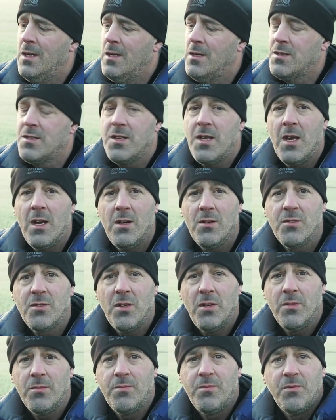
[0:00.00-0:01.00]
So yeah,
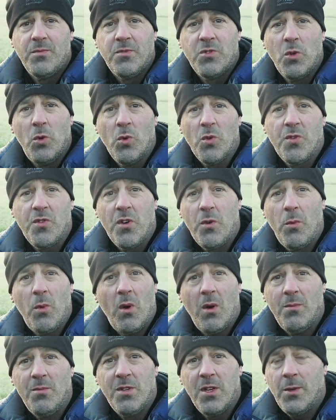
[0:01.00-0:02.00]
I'll talk through
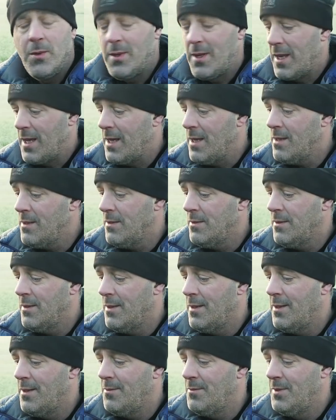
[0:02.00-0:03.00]
what I'm doing here.
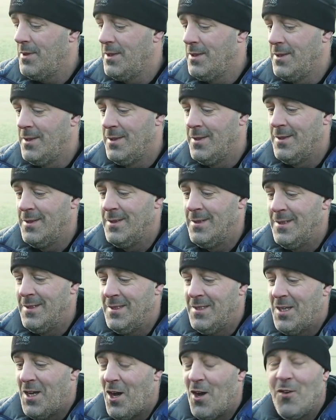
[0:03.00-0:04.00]

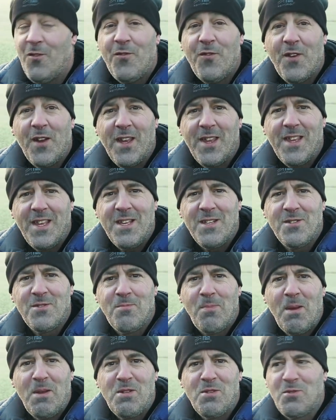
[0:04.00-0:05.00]
Hopefully these
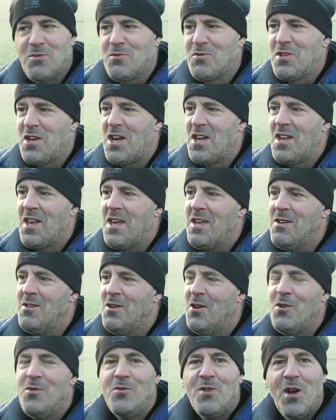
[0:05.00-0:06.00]
pictures will turn out,
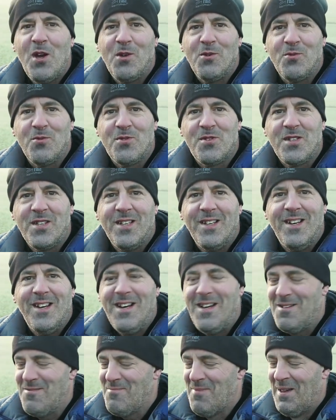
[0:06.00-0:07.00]
who knows.
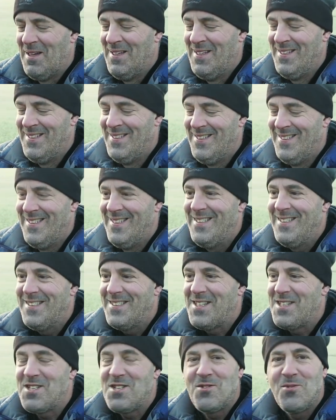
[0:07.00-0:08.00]

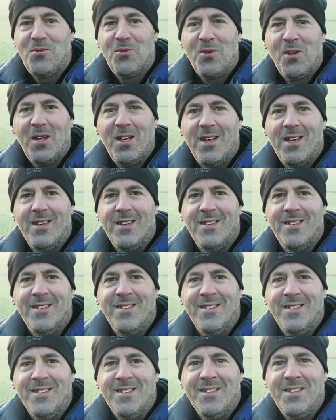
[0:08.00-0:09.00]
This is all,
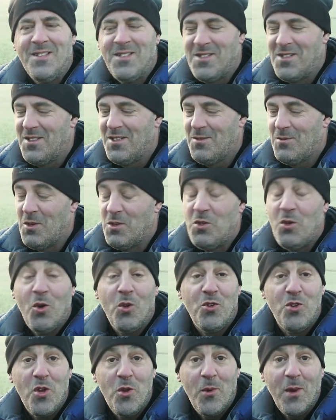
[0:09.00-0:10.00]
well, not
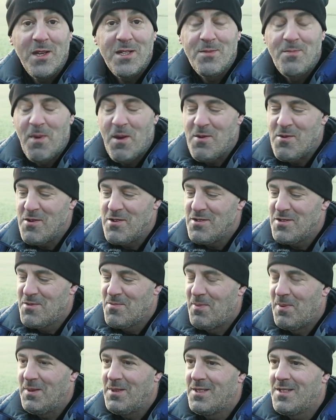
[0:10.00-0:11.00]
a new experience,
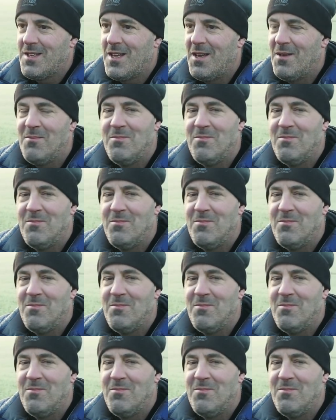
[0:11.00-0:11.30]
but